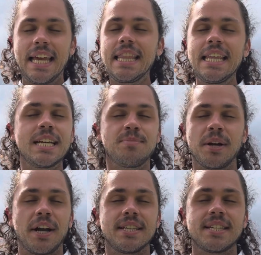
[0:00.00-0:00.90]
in the
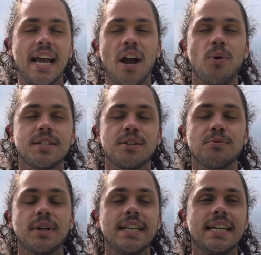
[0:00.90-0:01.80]
experience, like I wasn't
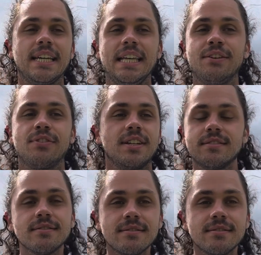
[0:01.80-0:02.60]
really even